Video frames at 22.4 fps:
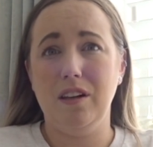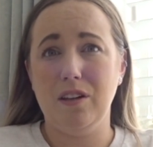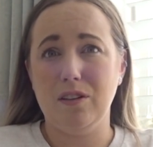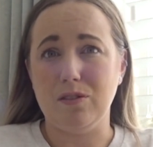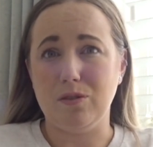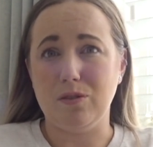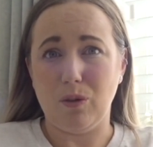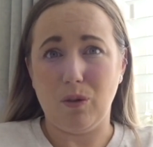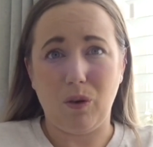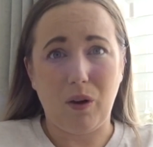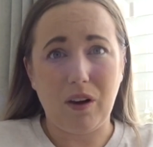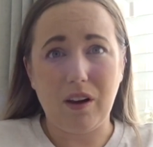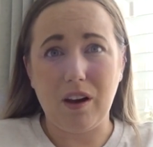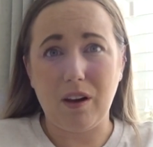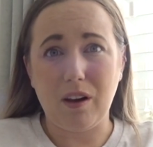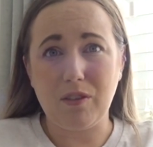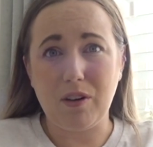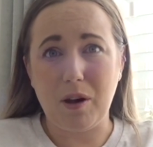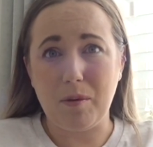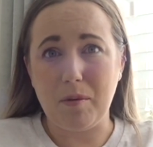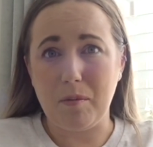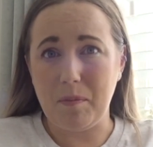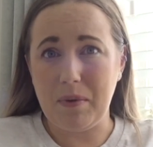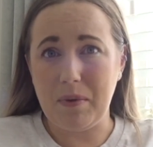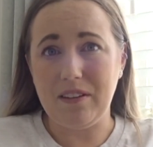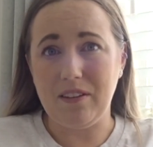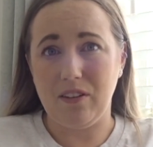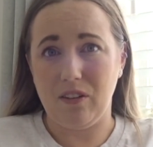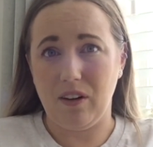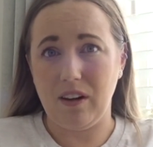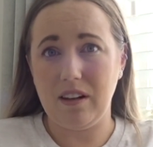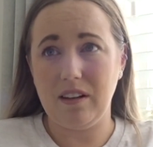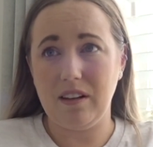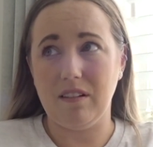It's not like I've come at
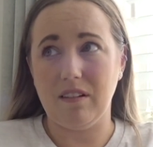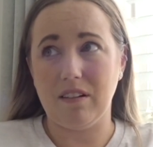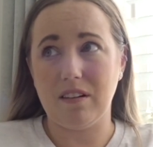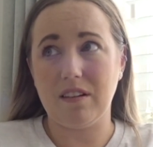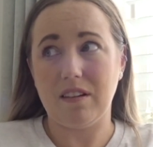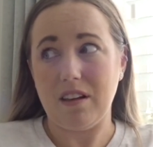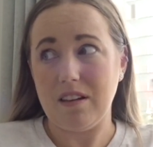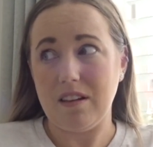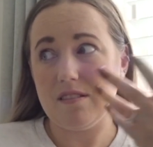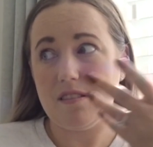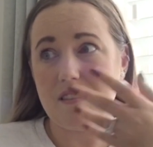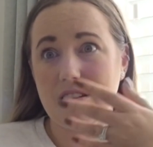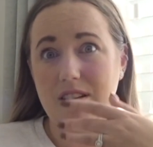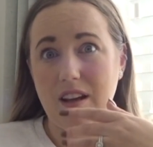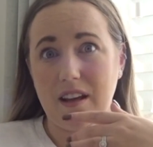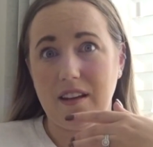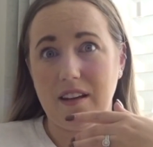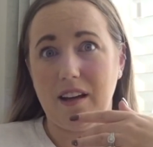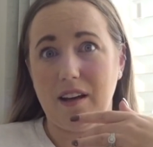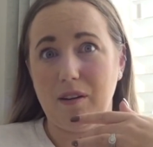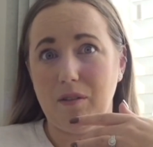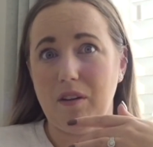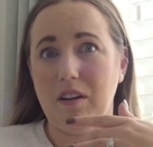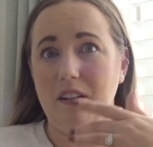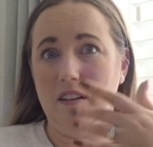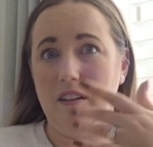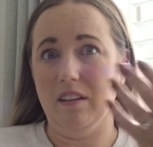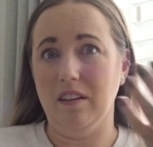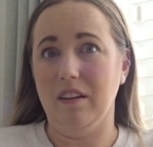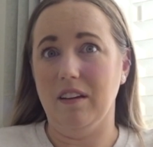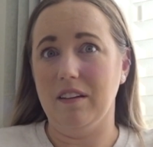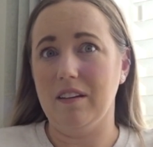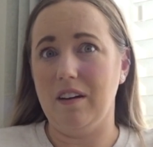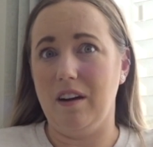midnight. Like, it's the day now, hun.
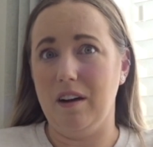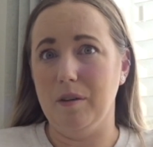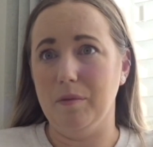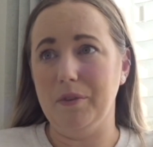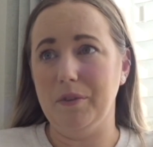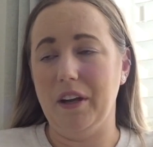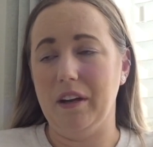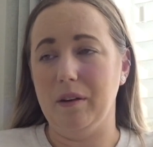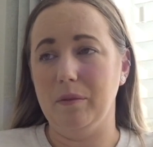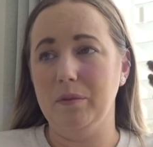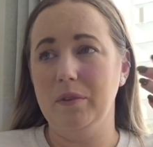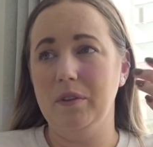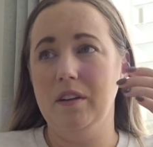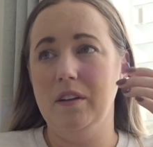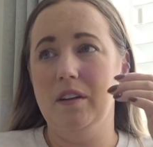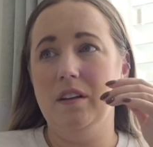Like, calm down.